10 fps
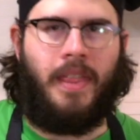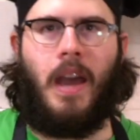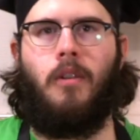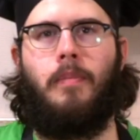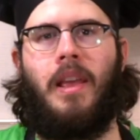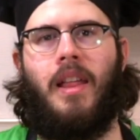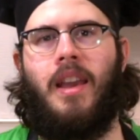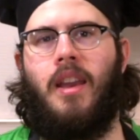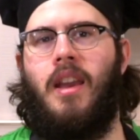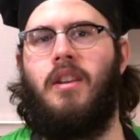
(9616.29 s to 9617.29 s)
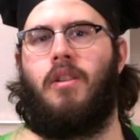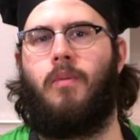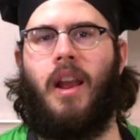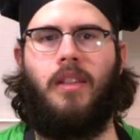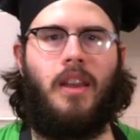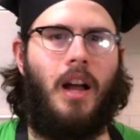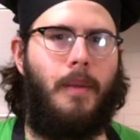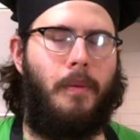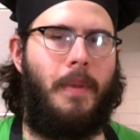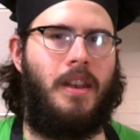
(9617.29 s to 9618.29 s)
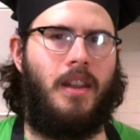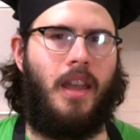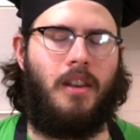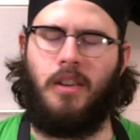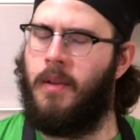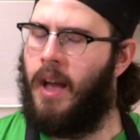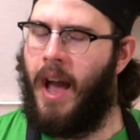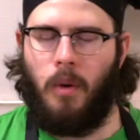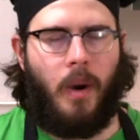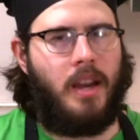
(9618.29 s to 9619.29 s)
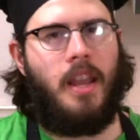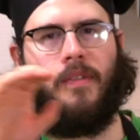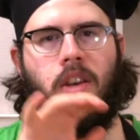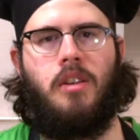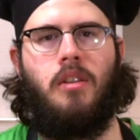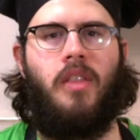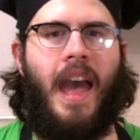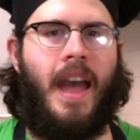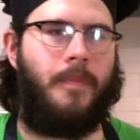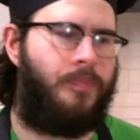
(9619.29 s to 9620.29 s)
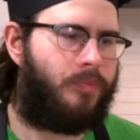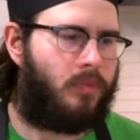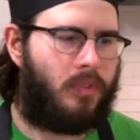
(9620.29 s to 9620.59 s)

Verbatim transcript: that would be like indirectly complimenting it. I don't want to even do that.